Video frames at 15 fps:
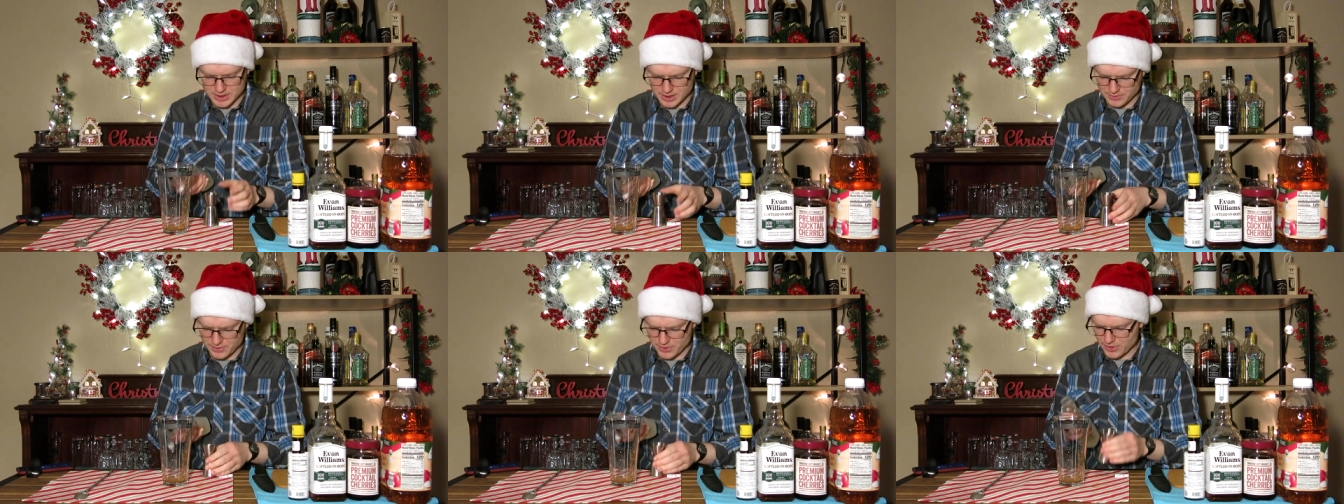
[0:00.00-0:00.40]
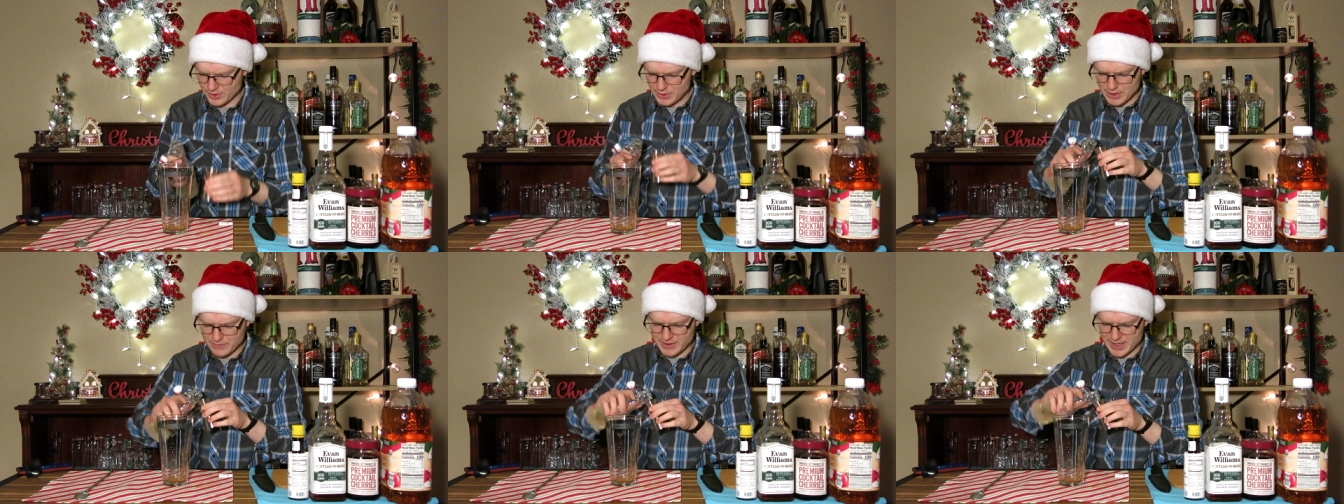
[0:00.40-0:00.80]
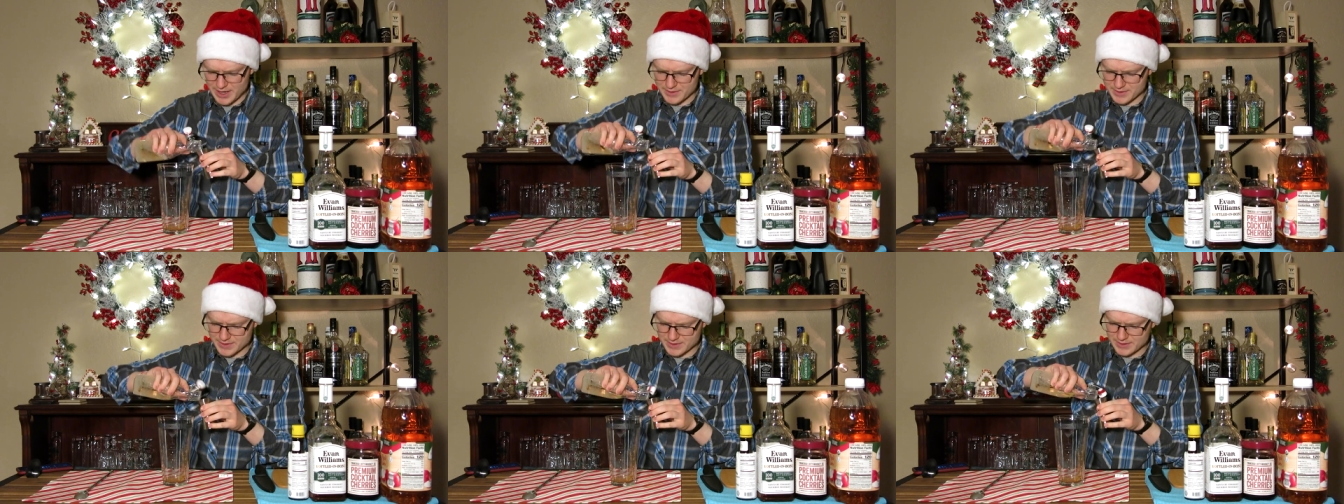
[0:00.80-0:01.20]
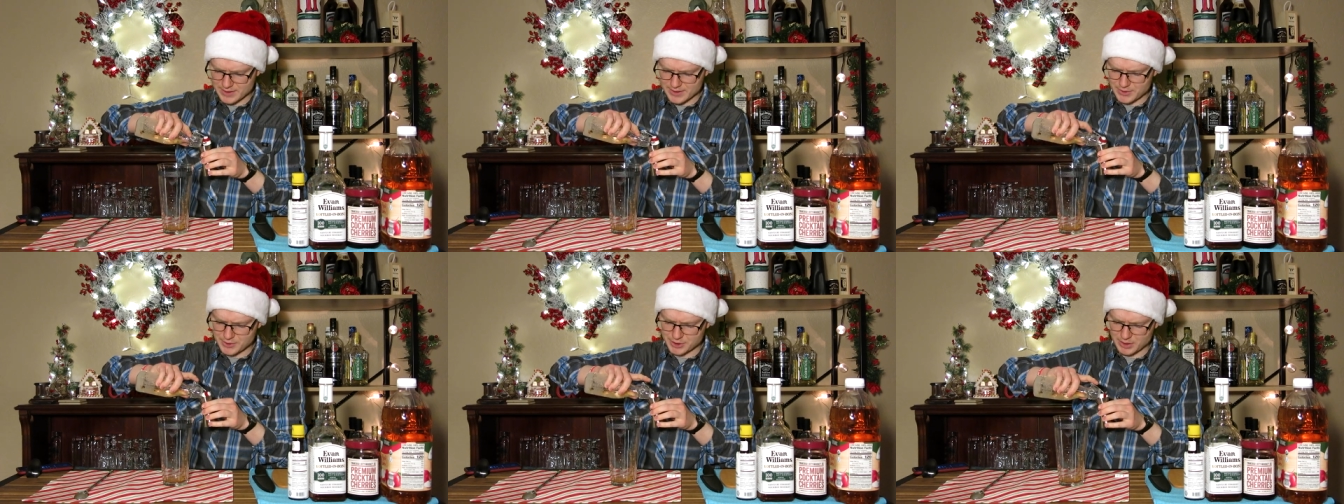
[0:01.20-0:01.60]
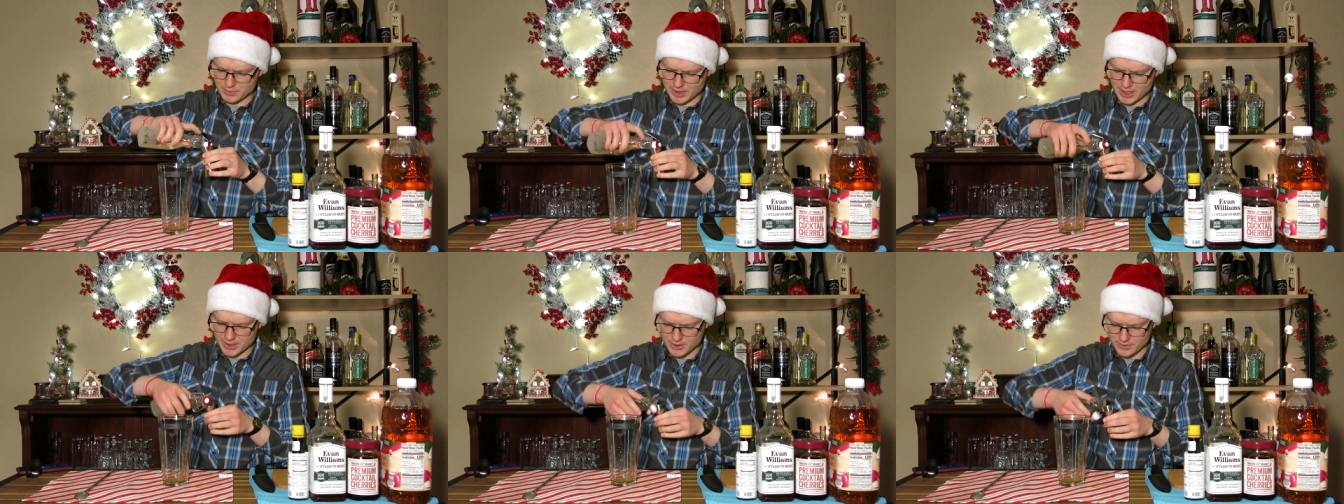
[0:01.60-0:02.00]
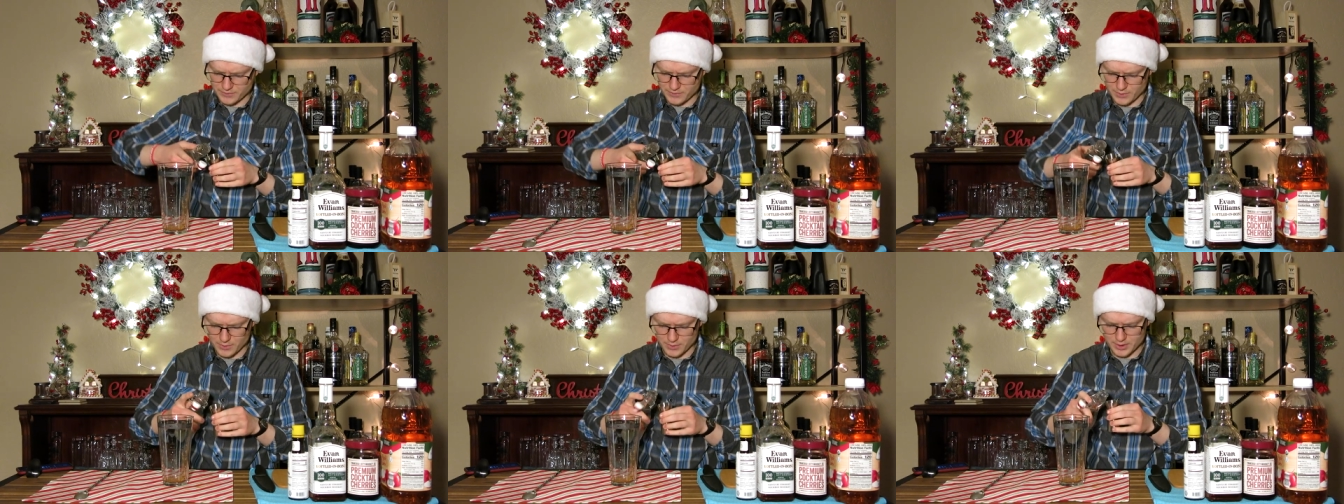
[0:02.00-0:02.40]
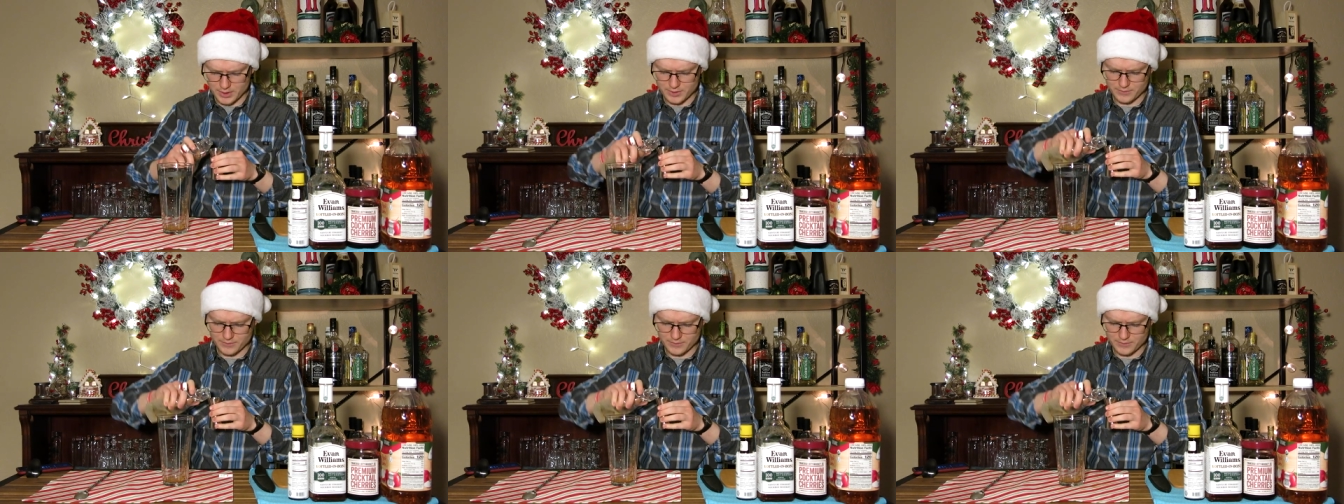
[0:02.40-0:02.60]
a third of an ounce is usually what I go for